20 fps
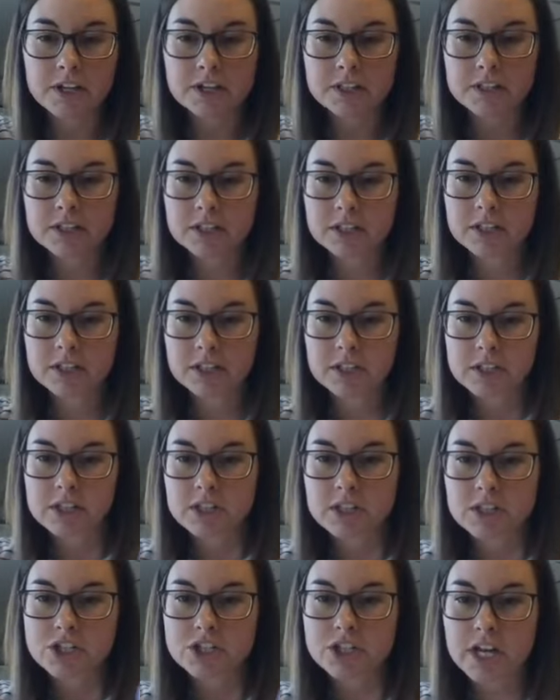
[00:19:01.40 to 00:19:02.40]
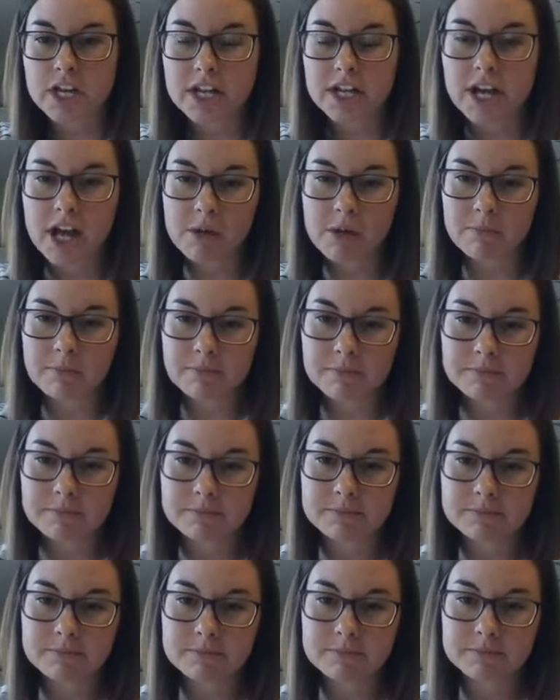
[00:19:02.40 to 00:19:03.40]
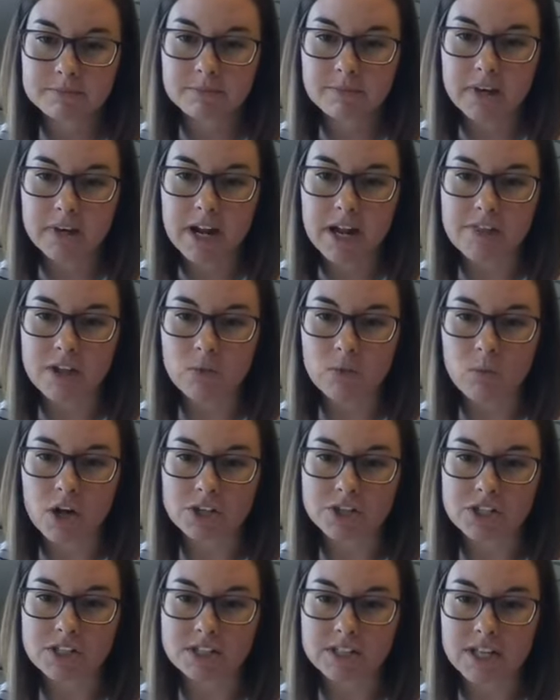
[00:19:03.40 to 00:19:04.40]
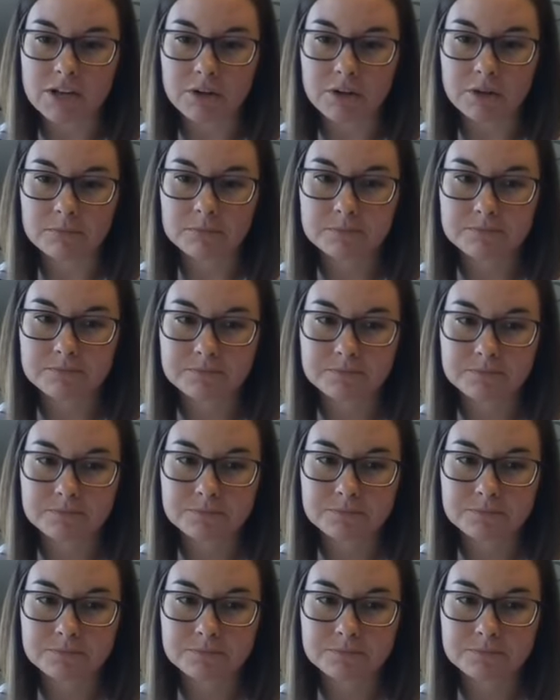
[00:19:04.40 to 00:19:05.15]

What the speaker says: glitter. Shake it up, and then watch it settle.